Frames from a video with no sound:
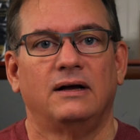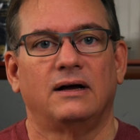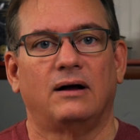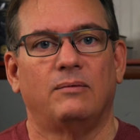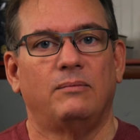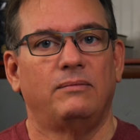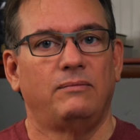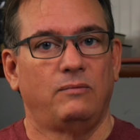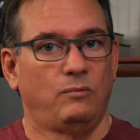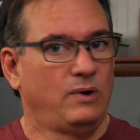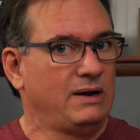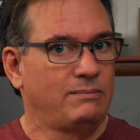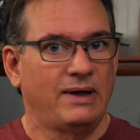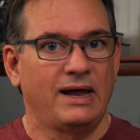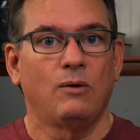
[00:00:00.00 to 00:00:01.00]

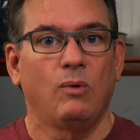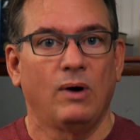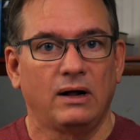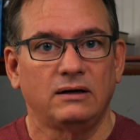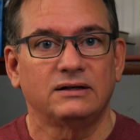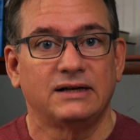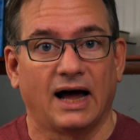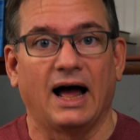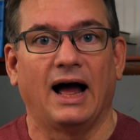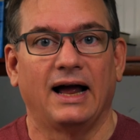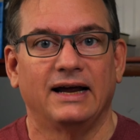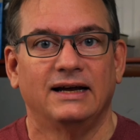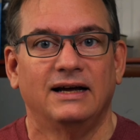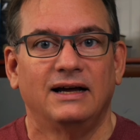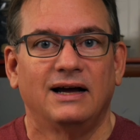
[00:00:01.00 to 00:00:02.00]
We may well
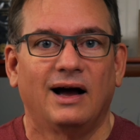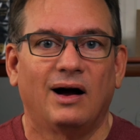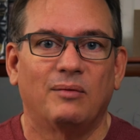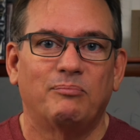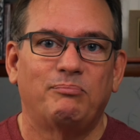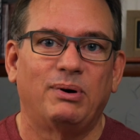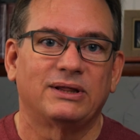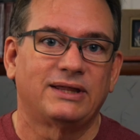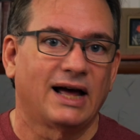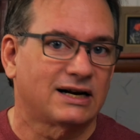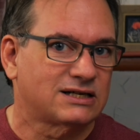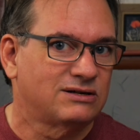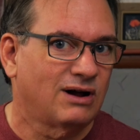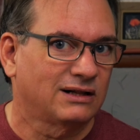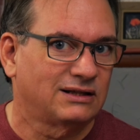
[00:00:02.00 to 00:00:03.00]
die, but
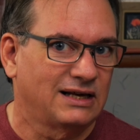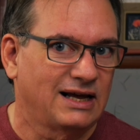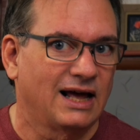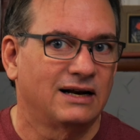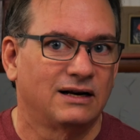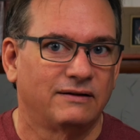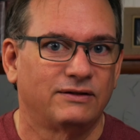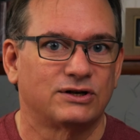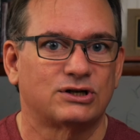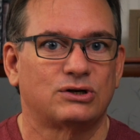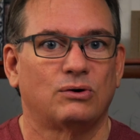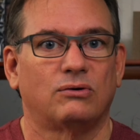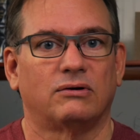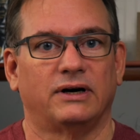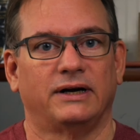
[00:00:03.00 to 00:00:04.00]
that's not the end of the
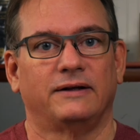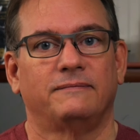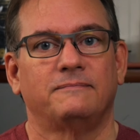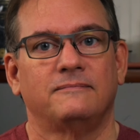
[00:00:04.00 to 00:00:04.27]
story.